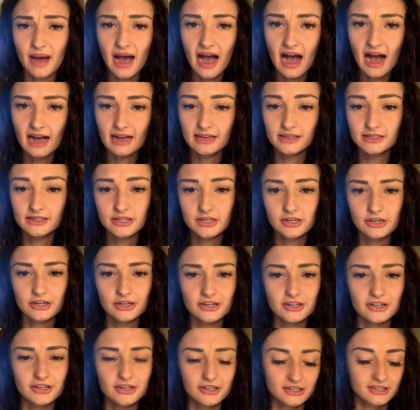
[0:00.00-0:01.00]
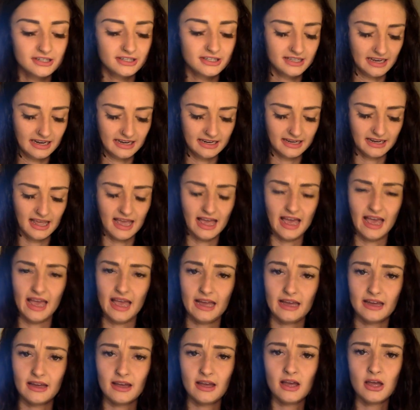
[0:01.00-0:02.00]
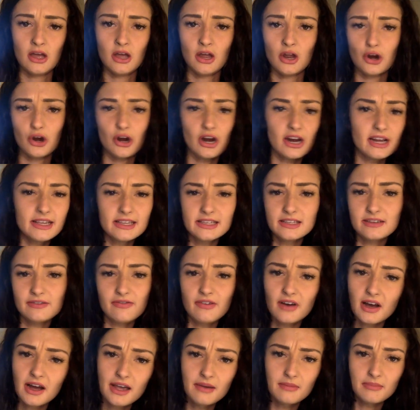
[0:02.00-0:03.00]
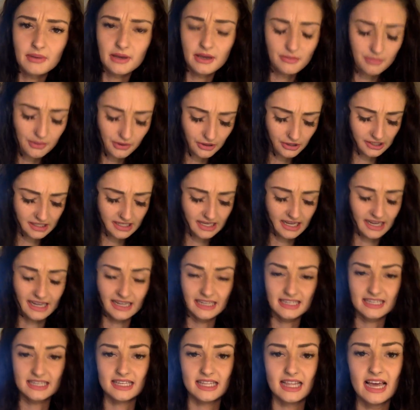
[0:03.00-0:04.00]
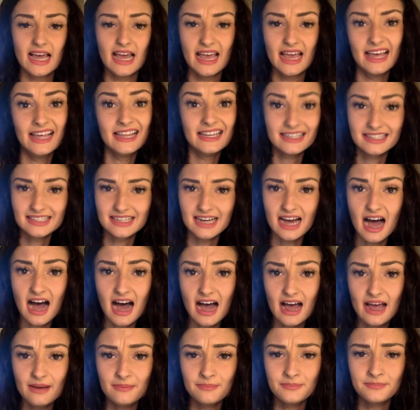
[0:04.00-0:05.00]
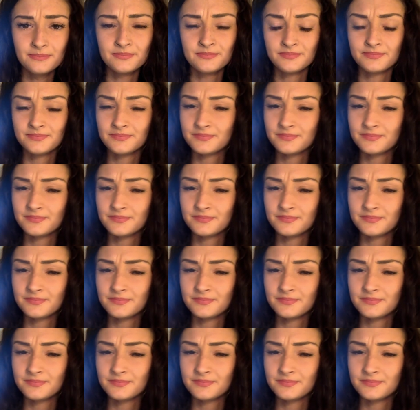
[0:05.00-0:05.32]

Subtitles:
pastors and, like, crazy fucking people are saying it's the end time.